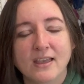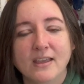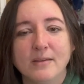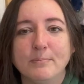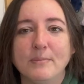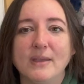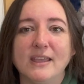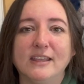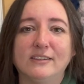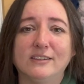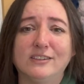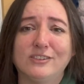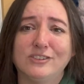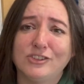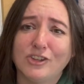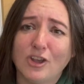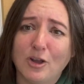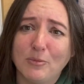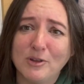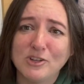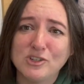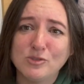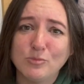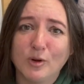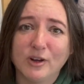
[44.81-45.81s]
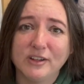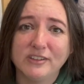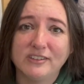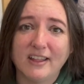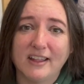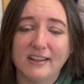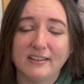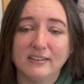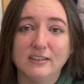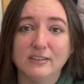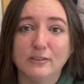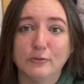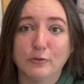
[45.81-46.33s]
makes so much more
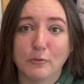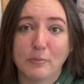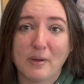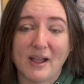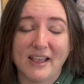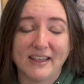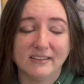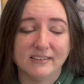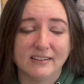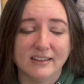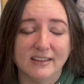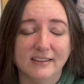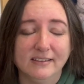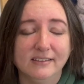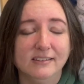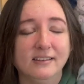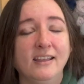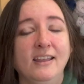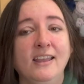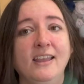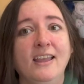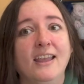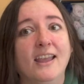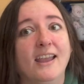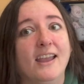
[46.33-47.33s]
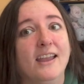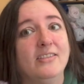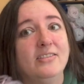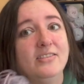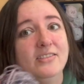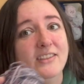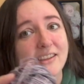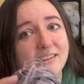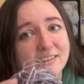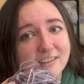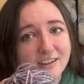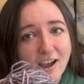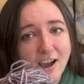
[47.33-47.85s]
sense for Pisces and
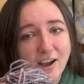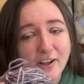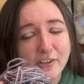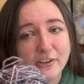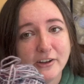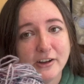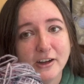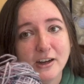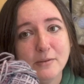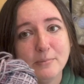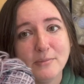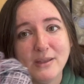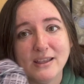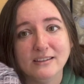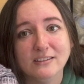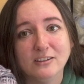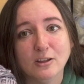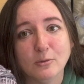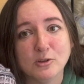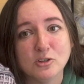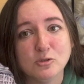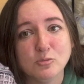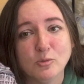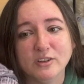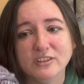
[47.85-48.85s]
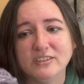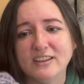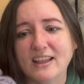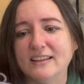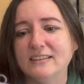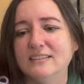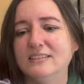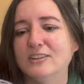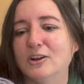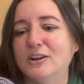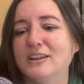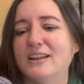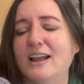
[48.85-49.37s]
this color makes so much more sense.
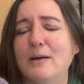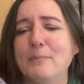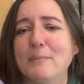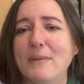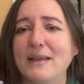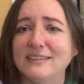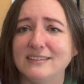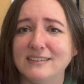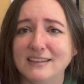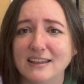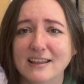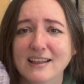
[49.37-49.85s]
Sorry, it got messy